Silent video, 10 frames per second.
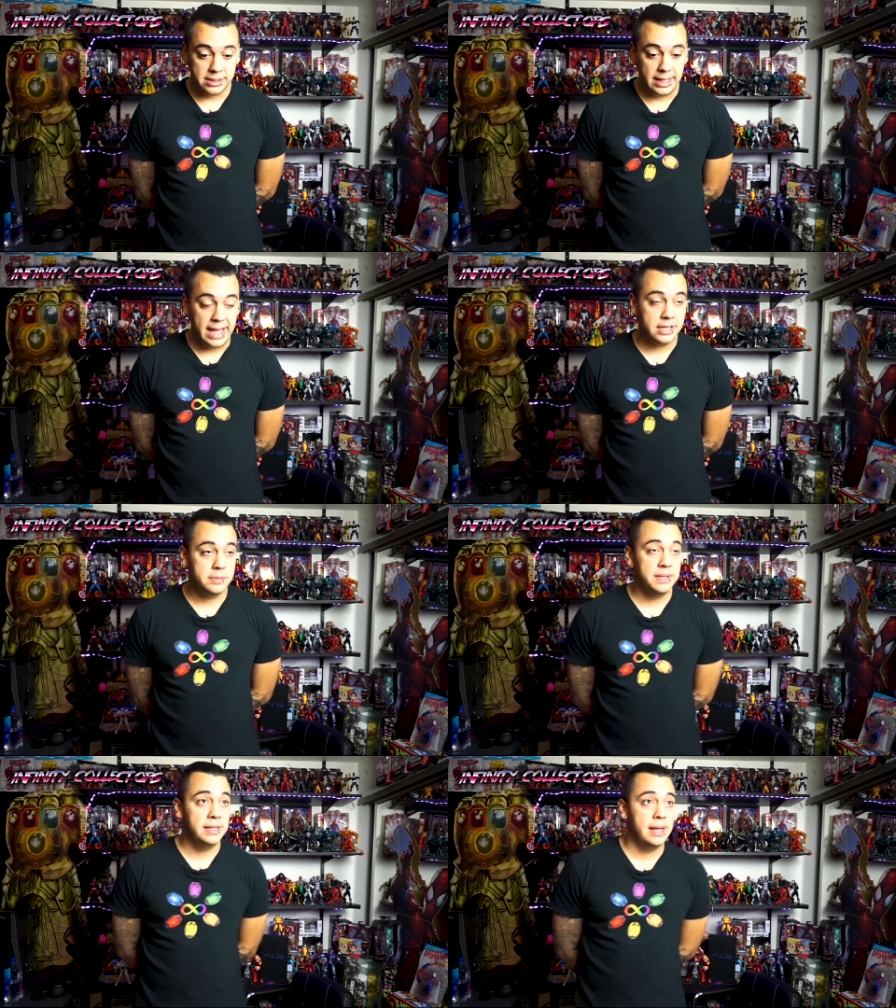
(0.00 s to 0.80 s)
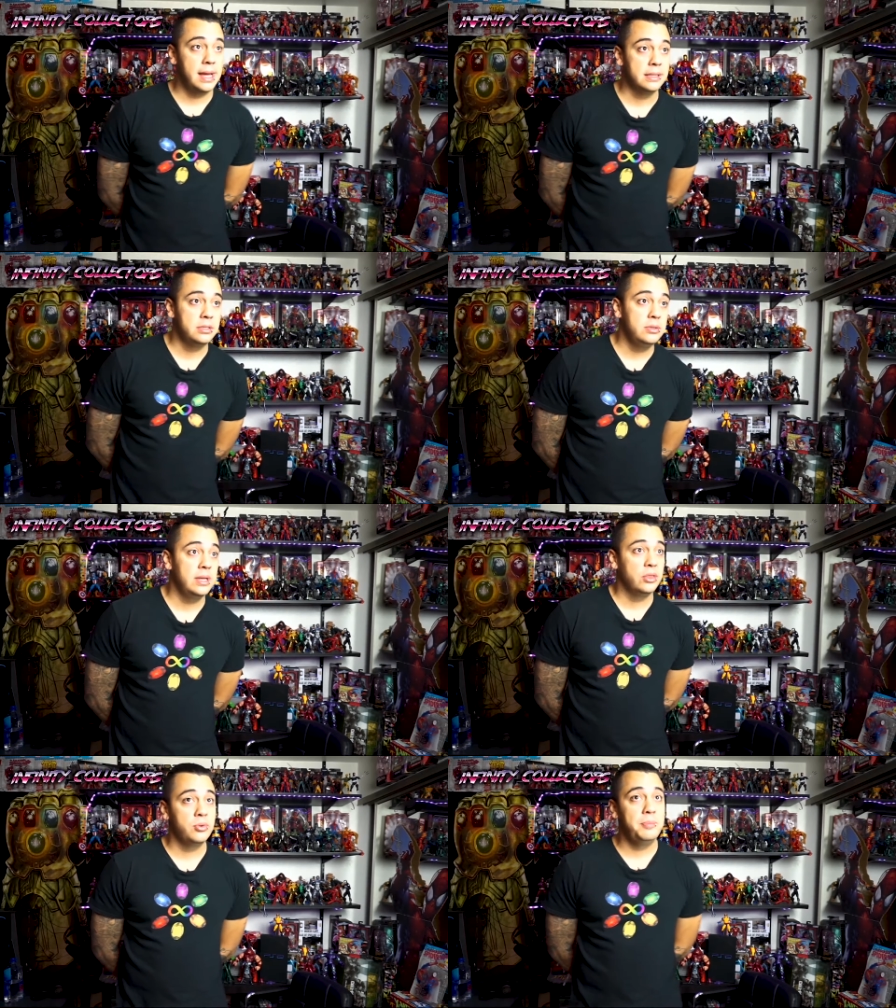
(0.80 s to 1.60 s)
I got an X-Men uh, 2
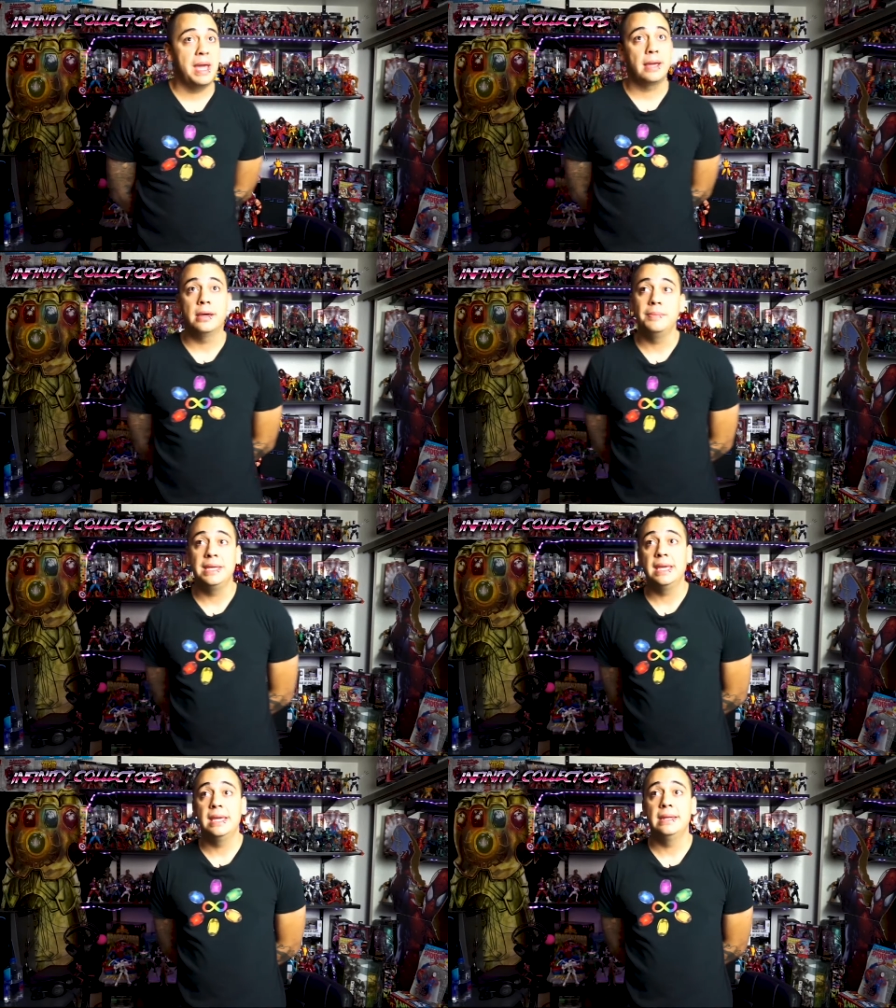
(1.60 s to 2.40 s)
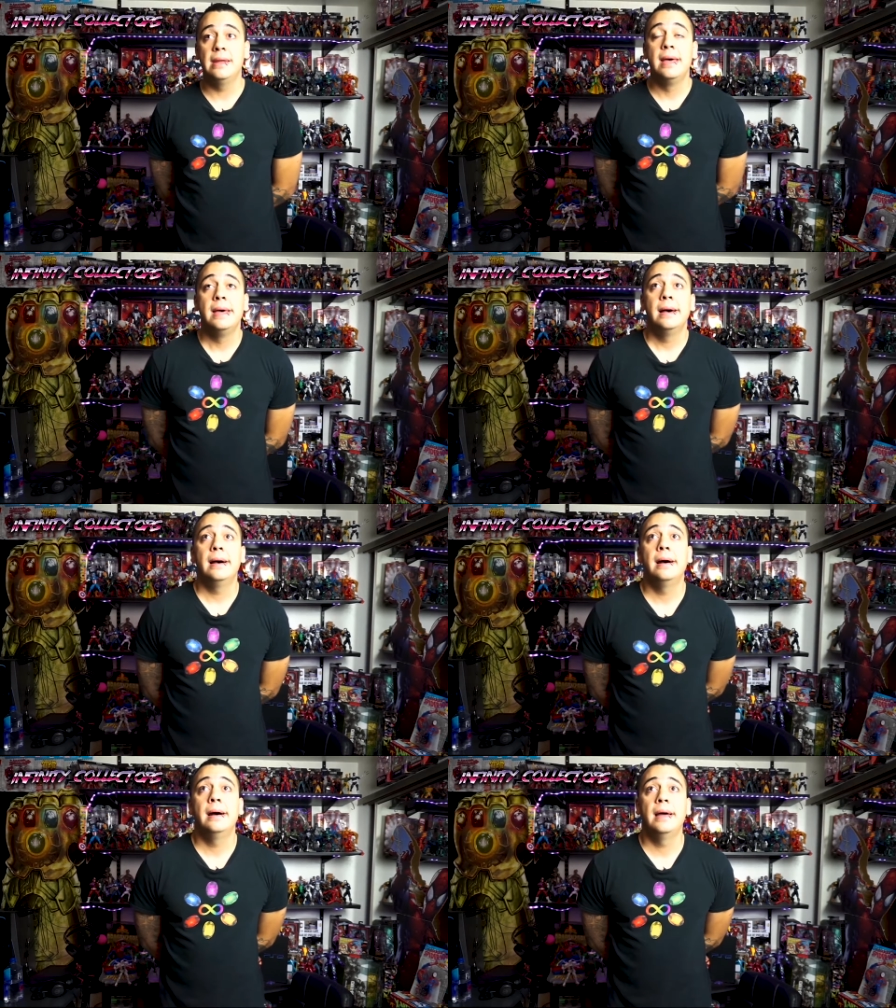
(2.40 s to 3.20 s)
and 3 pack coming in,
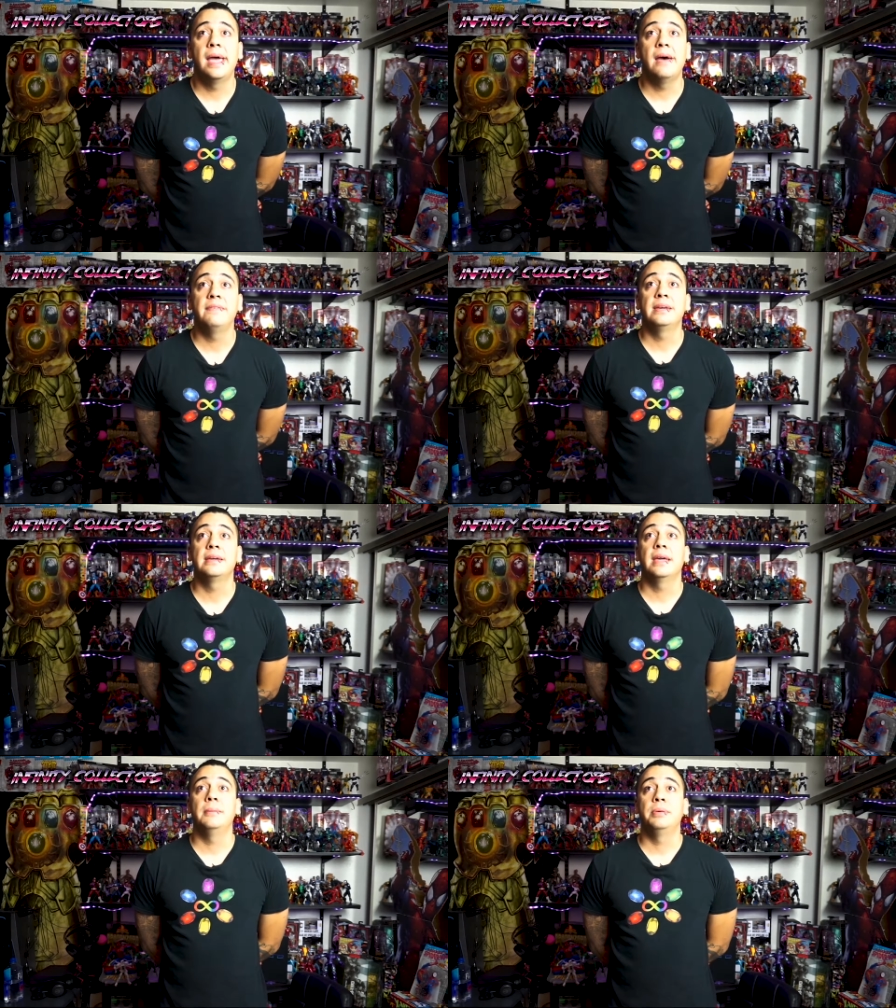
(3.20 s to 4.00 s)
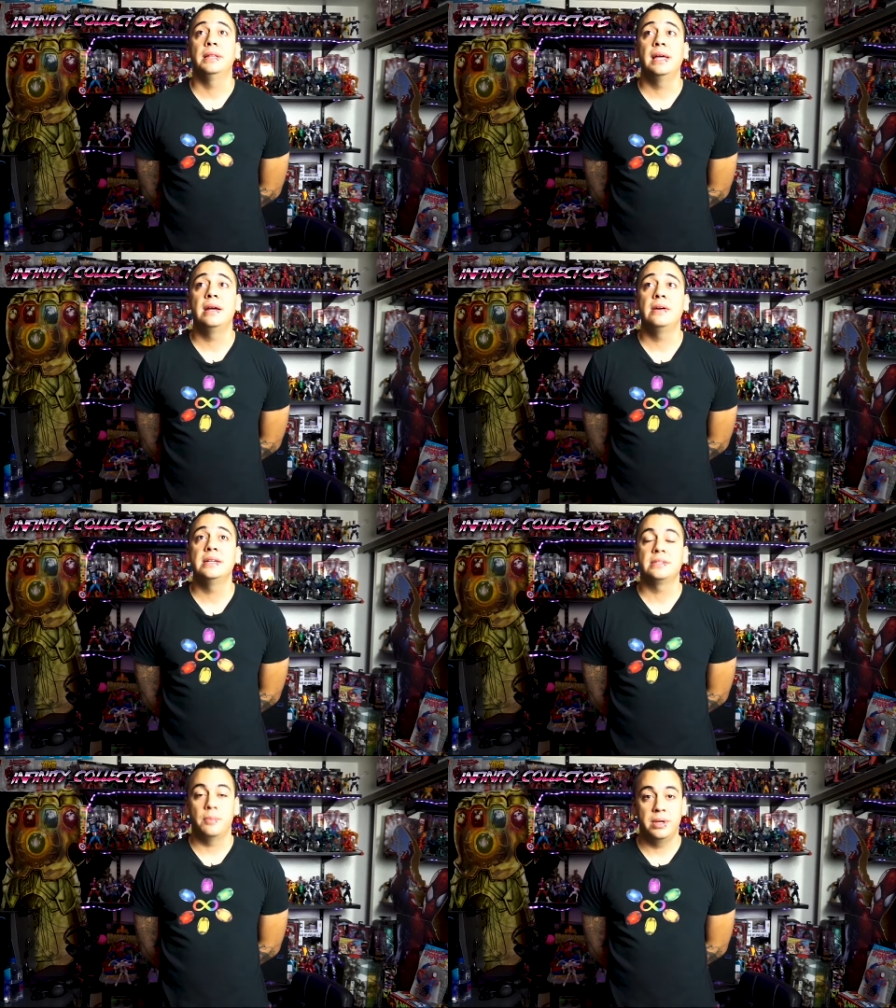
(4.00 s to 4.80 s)
uh, Havoc and
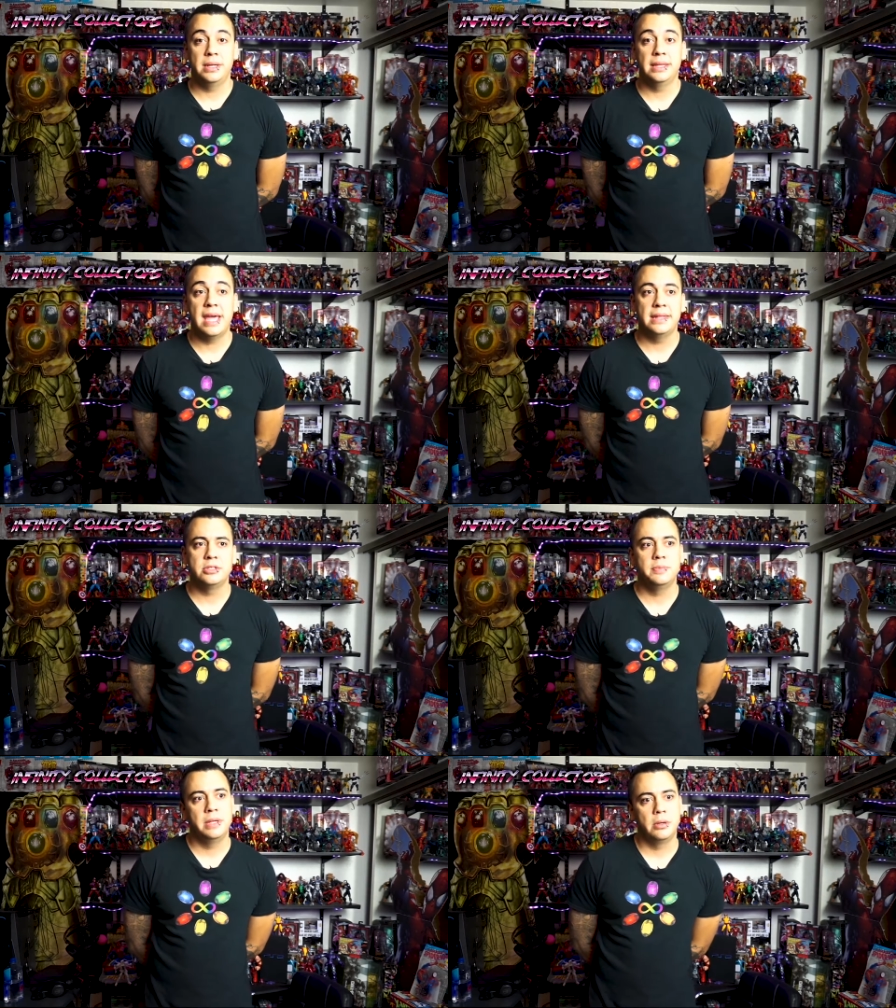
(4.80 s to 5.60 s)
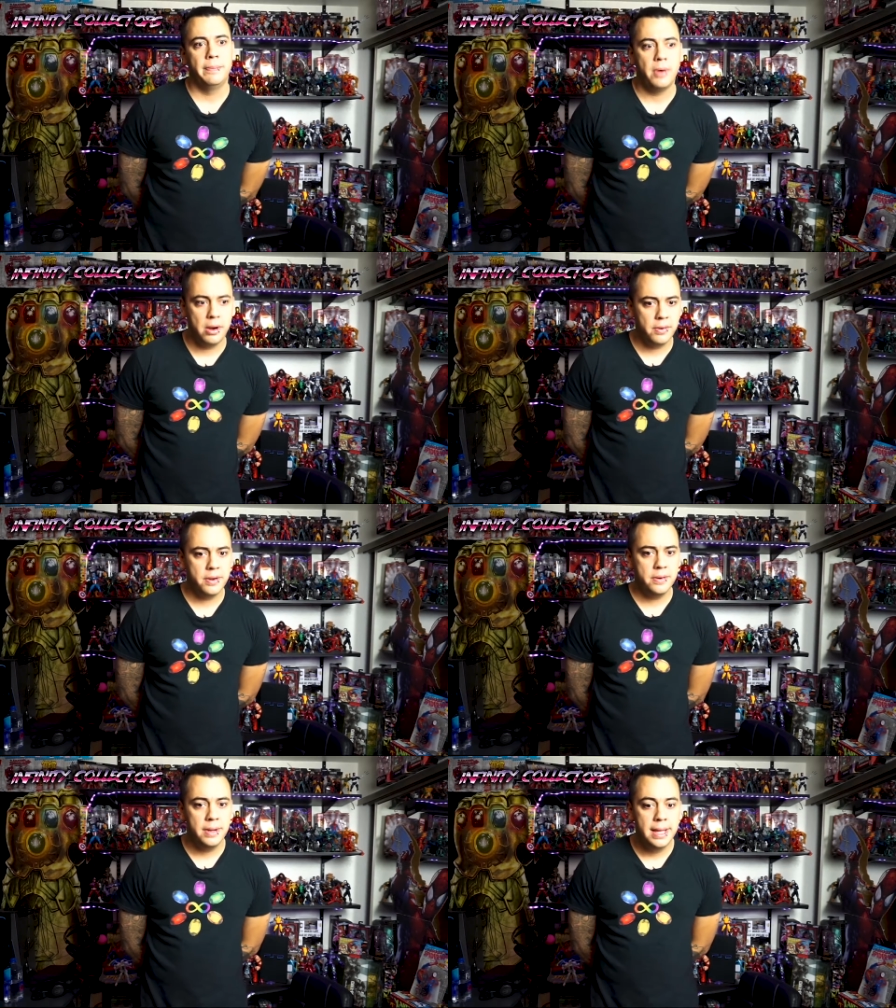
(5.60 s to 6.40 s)
Polaris. I'm waiting on that. That should be here
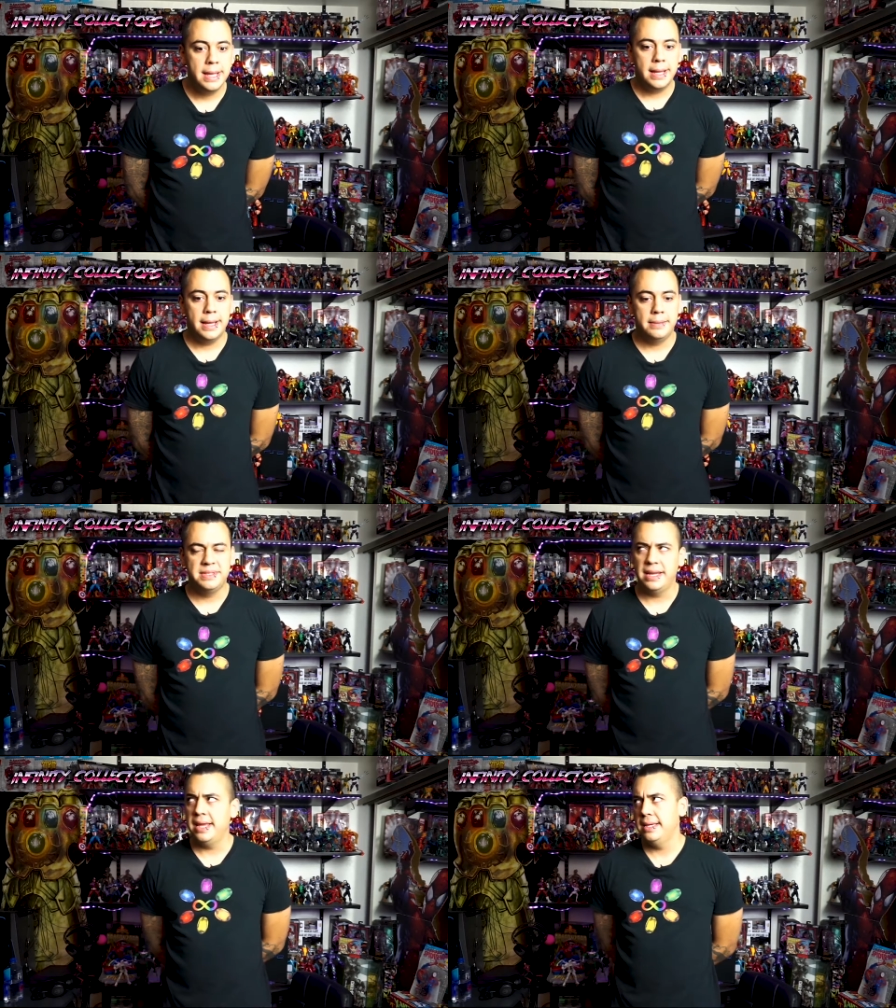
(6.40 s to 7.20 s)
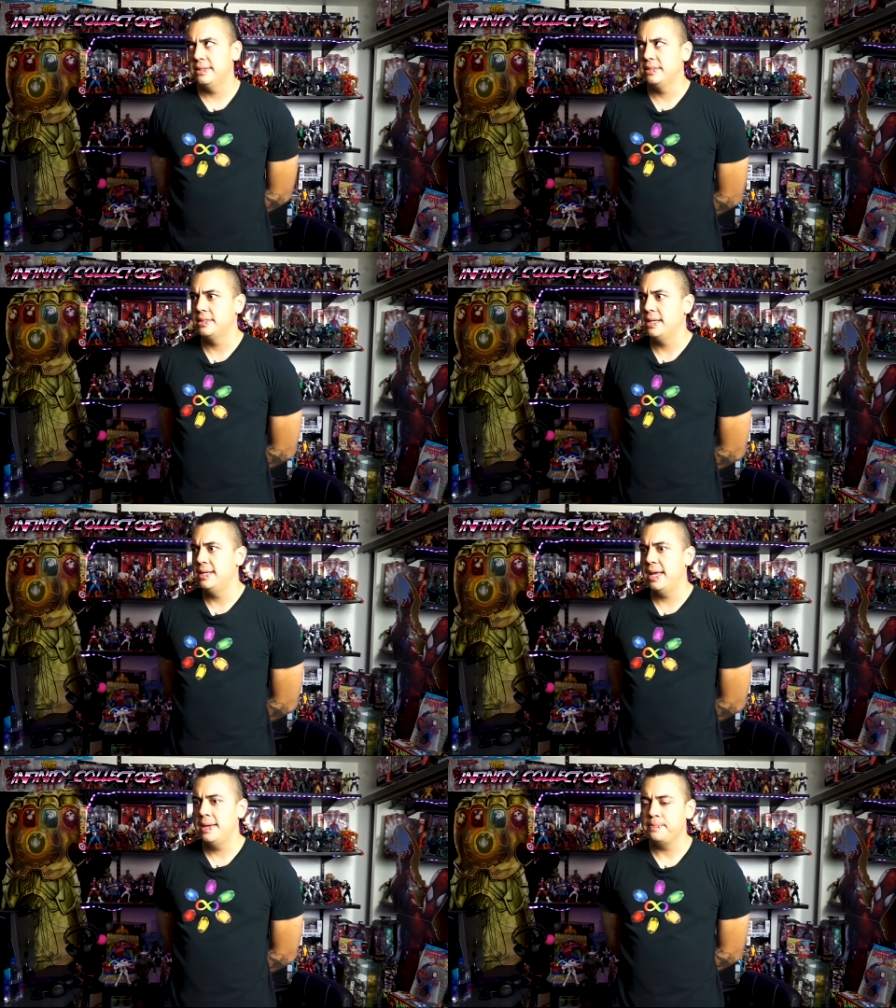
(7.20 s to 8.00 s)
tomorrow. Um, today is
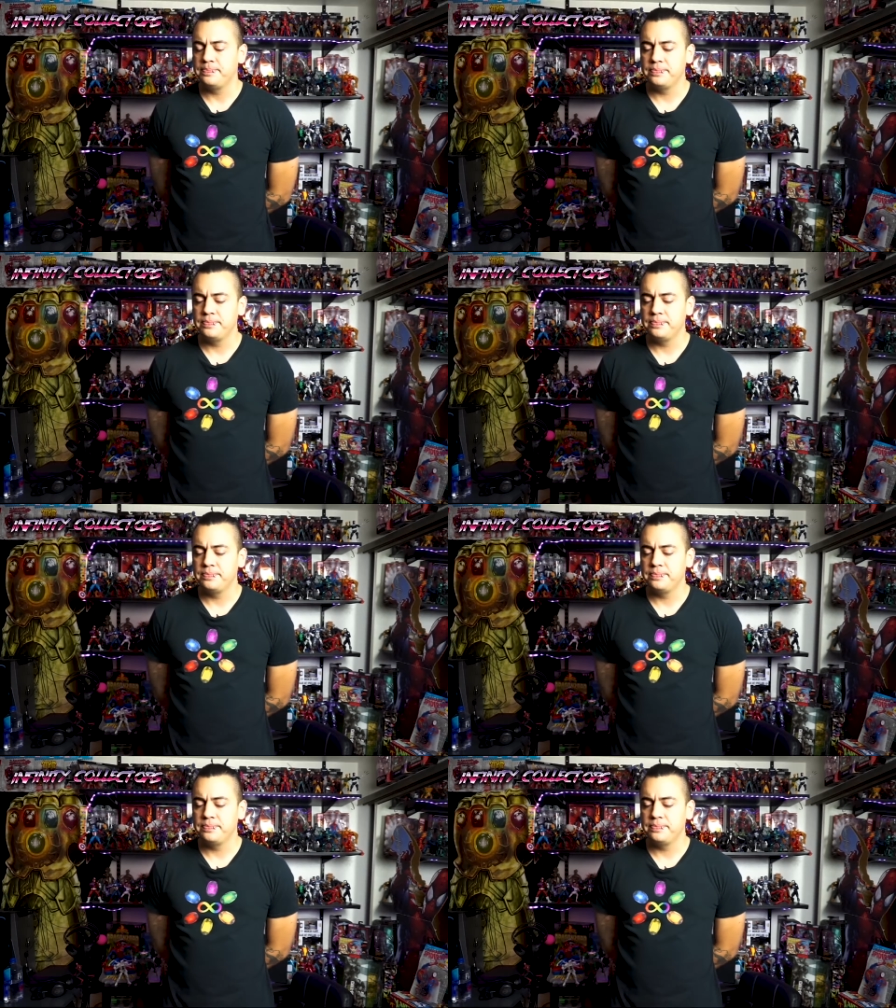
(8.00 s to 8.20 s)
Sunday.